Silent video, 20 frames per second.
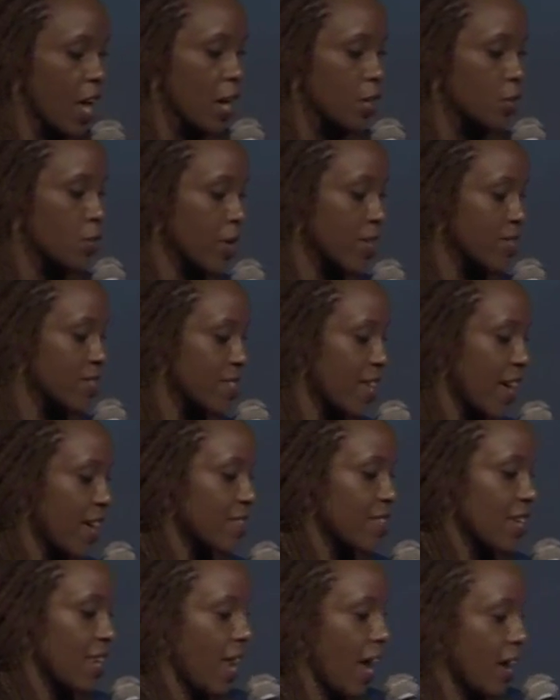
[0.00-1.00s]
to extend
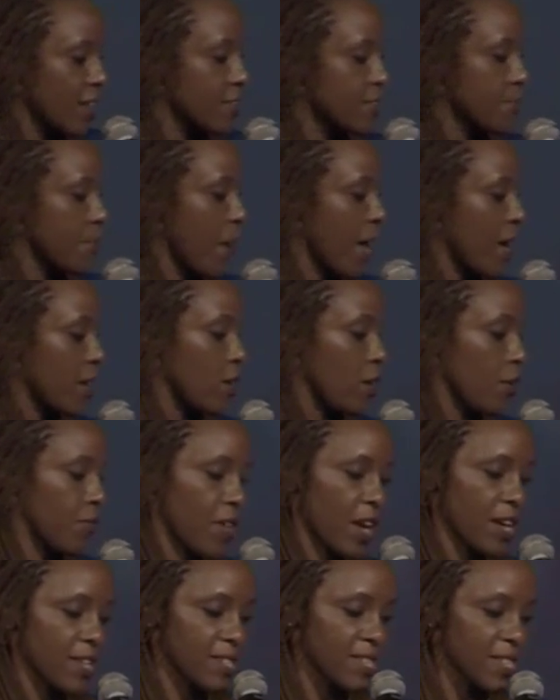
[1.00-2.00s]
the lifespan of
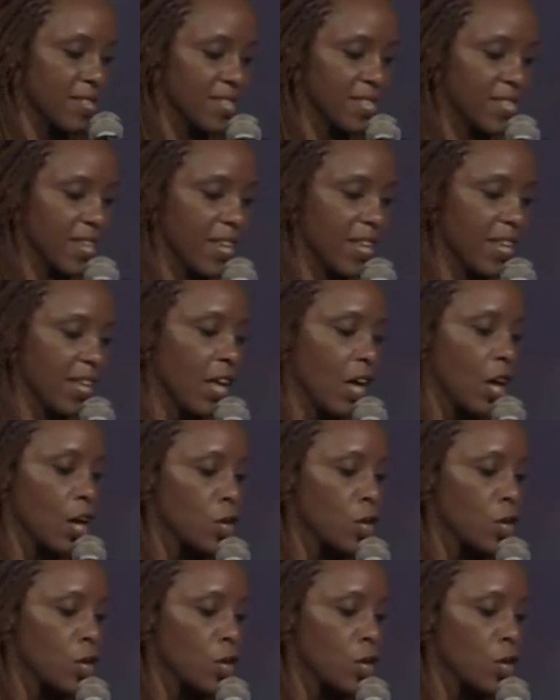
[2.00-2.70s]
their existing